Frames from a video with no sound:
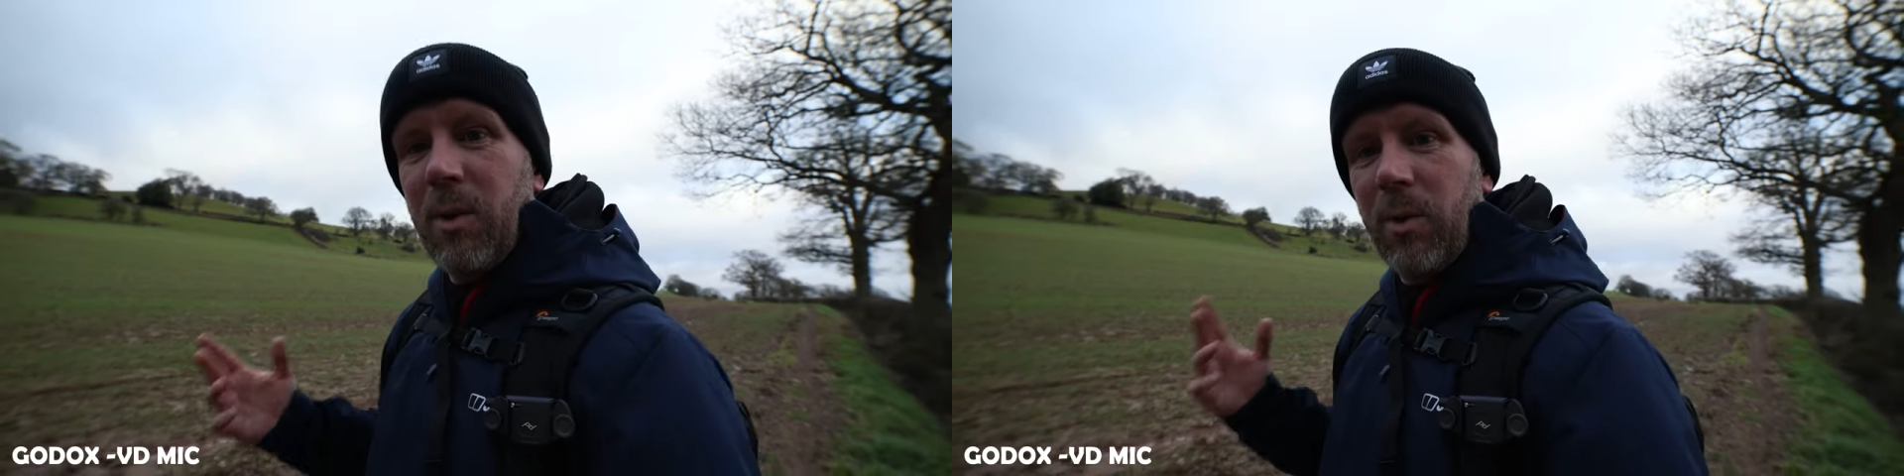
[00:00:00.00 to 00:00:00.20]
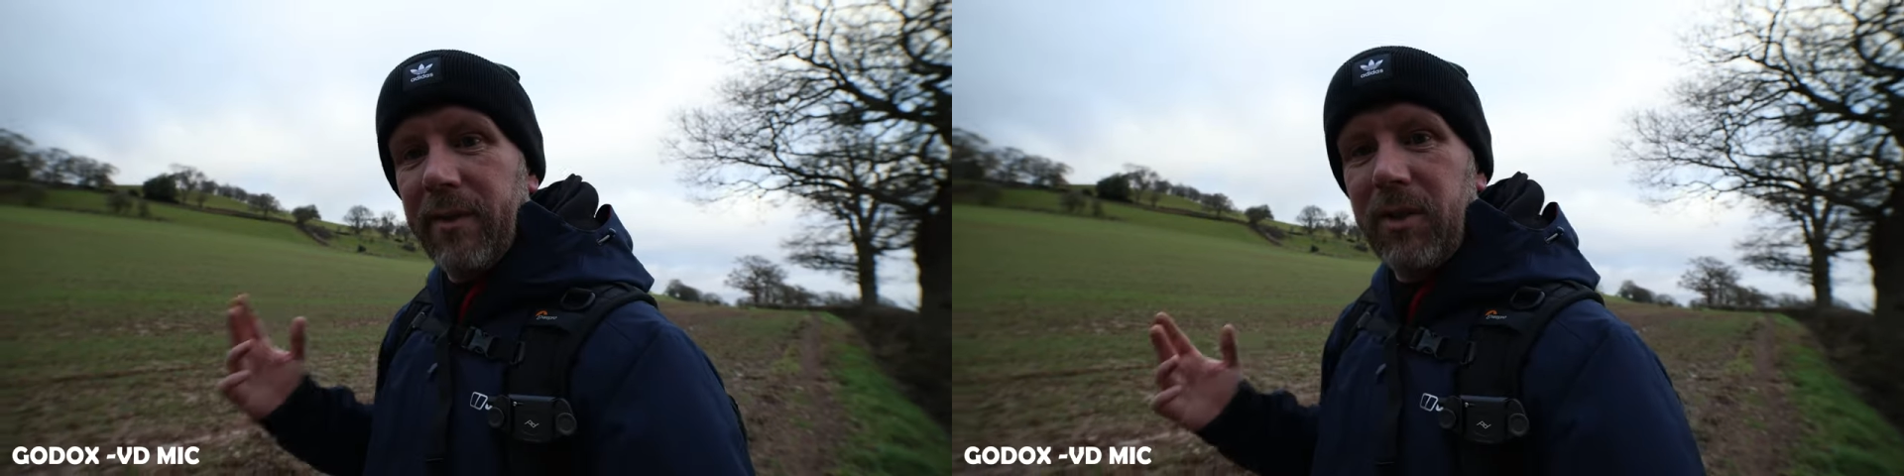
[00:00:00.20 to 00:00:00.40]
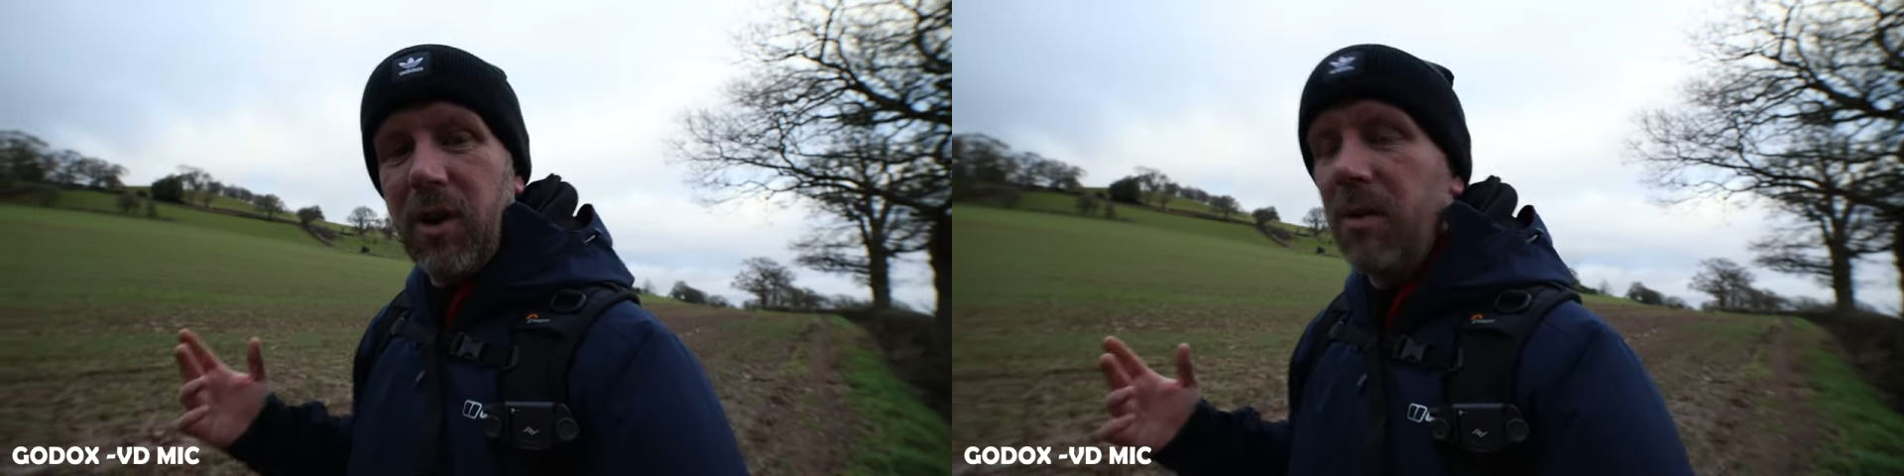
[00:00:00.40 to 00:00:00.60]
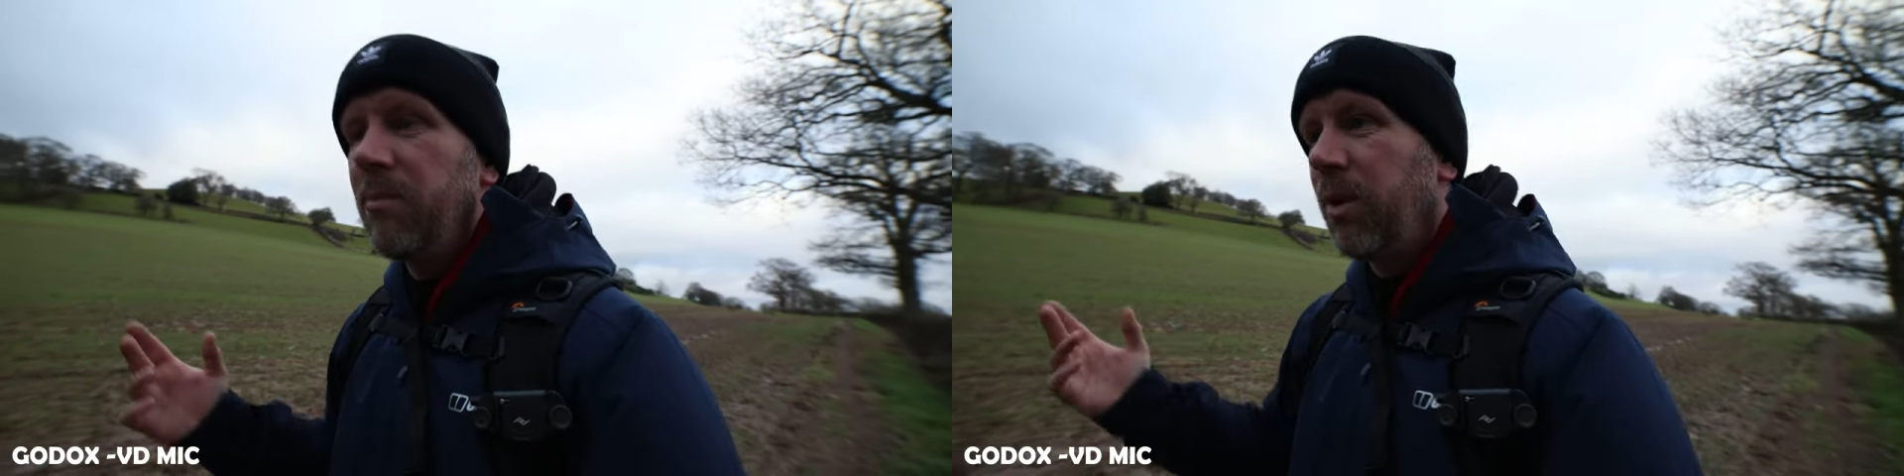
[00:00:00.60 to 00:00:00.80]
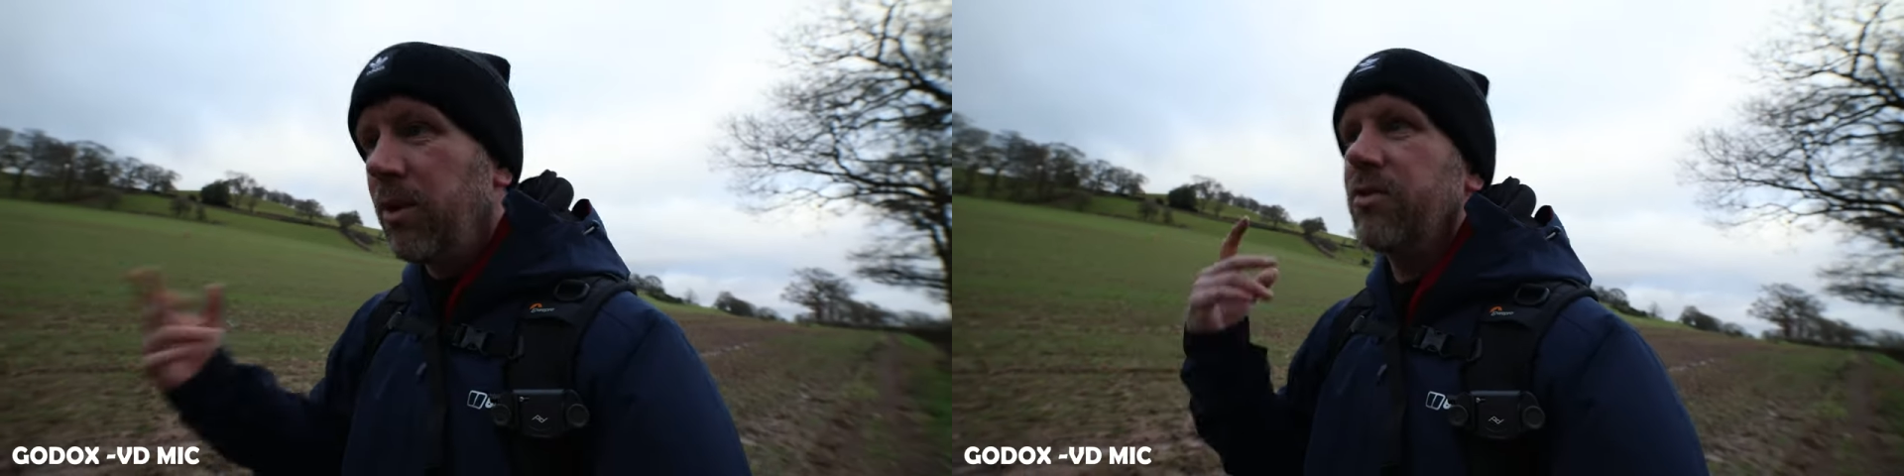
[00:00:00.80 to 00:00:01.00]
We have
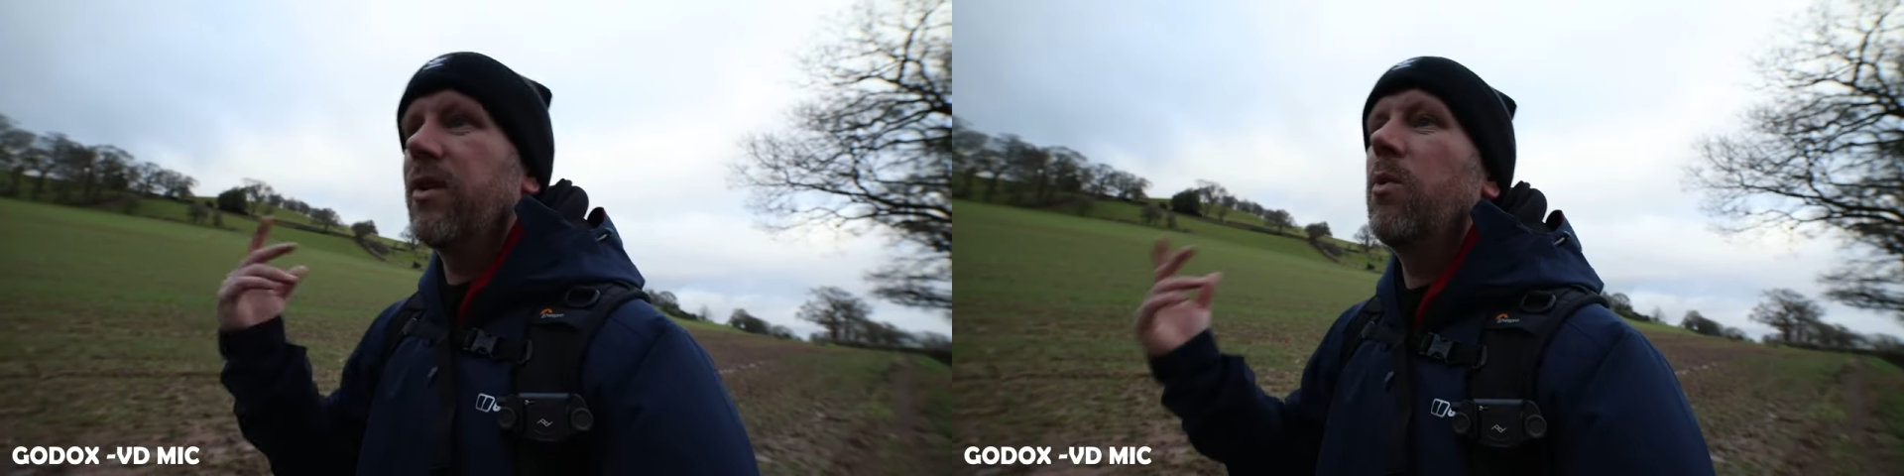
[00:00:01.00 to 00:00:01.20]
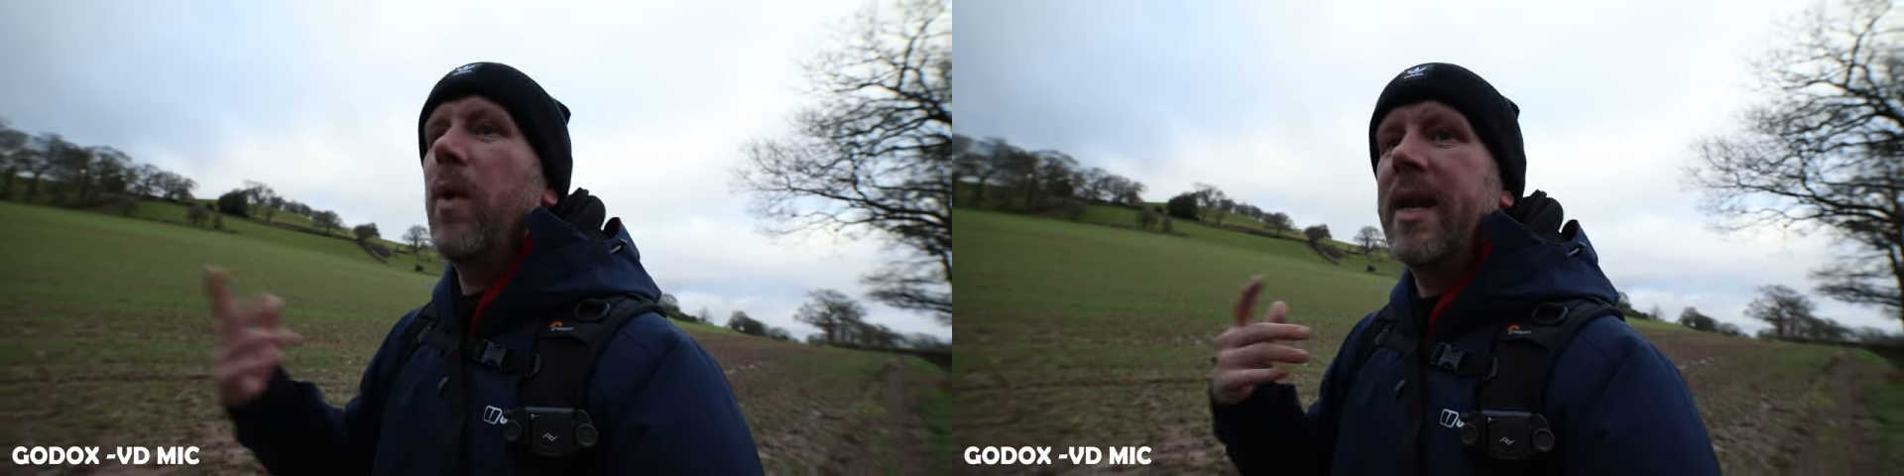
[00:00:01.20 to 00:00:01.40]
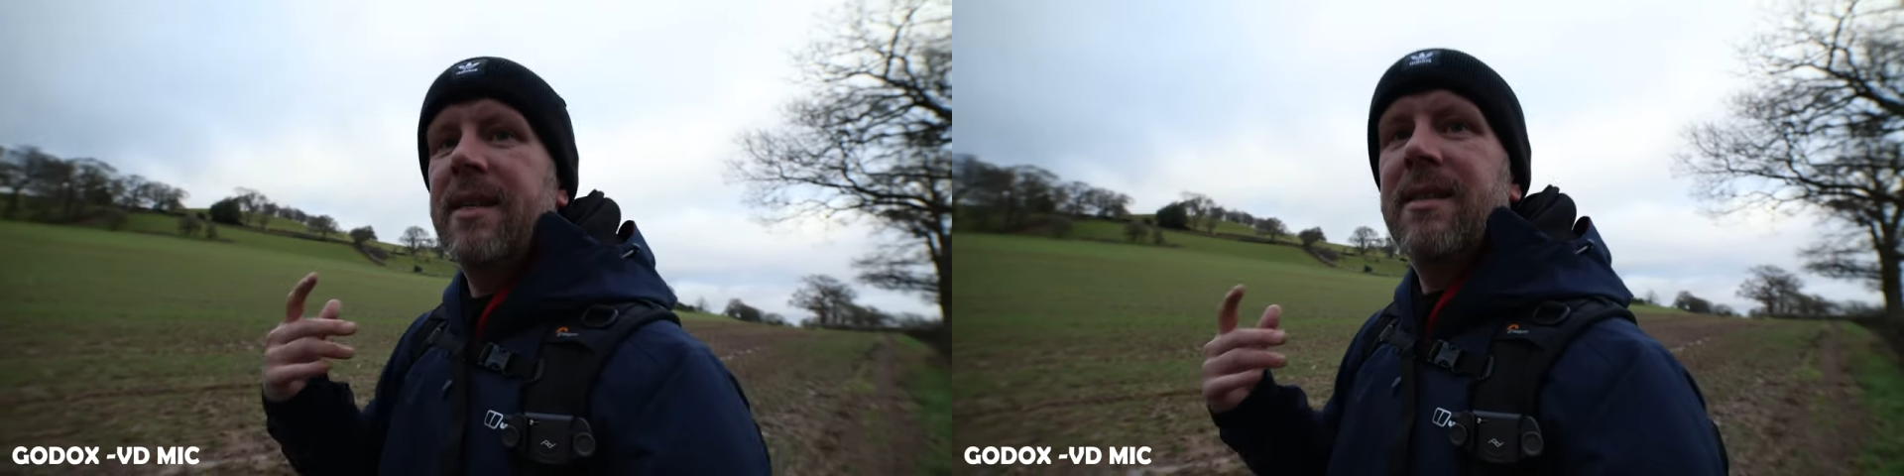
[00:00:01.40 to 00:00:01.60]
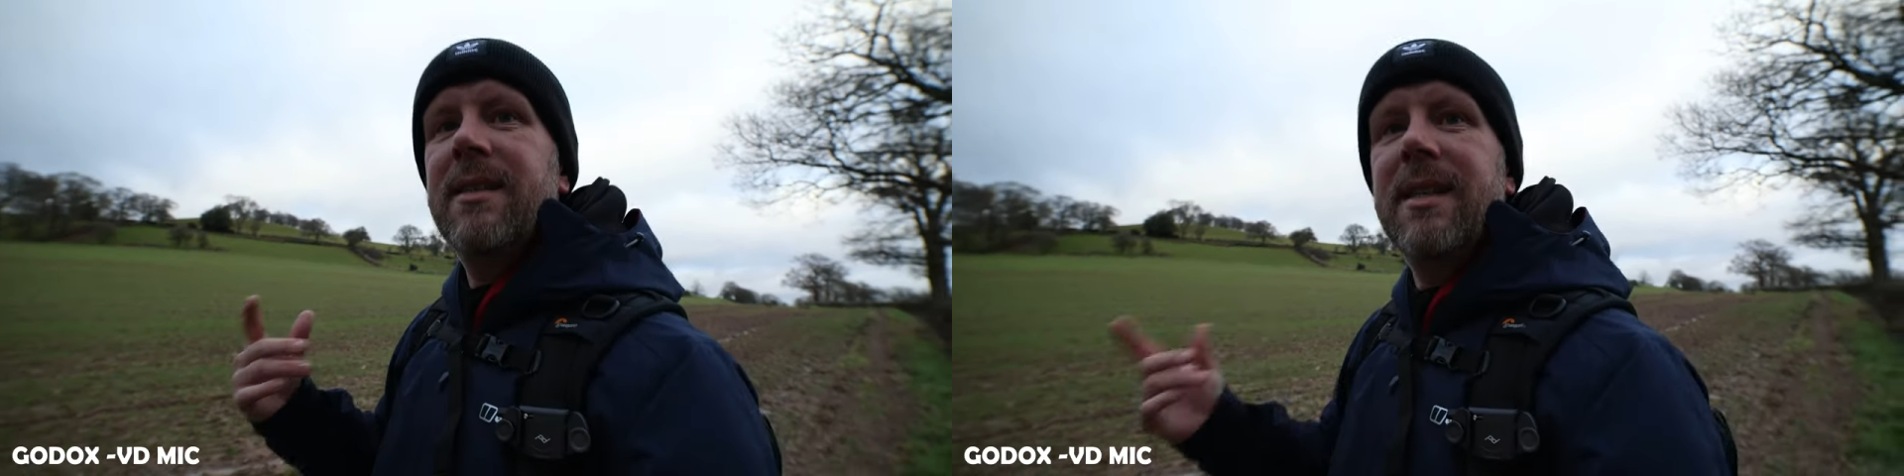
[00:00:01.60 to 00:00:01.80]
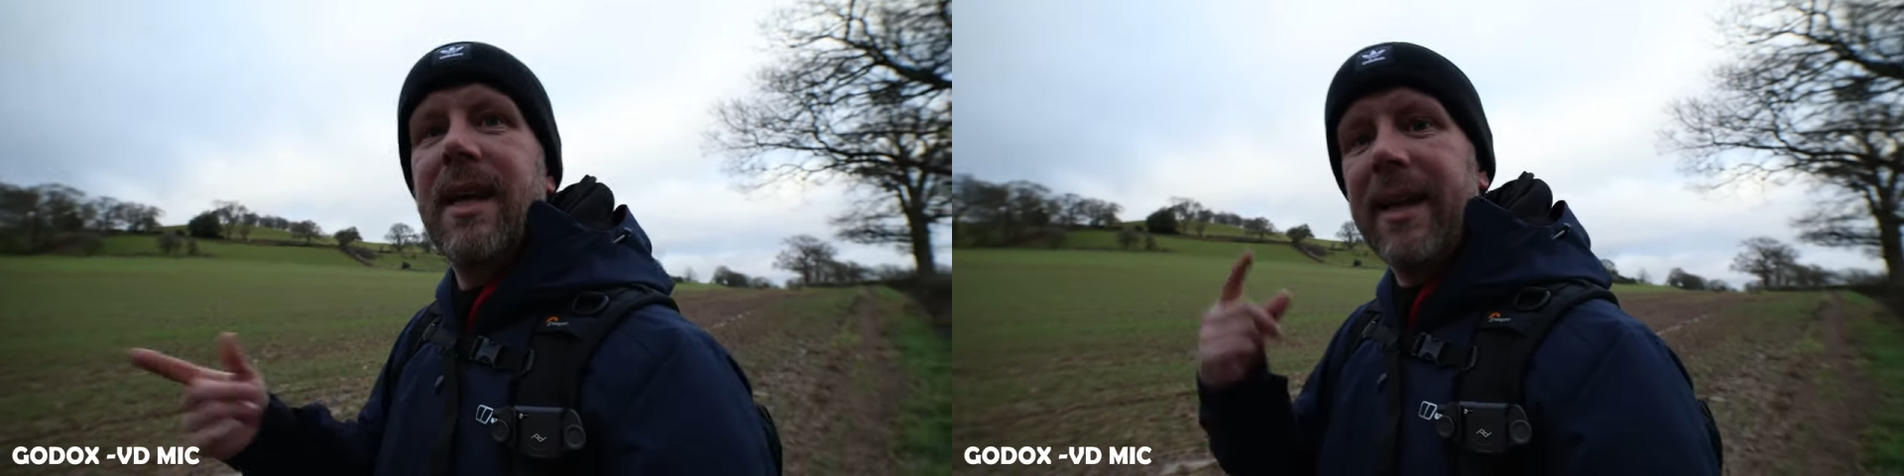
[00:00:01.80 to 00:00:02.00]
got blustery winds,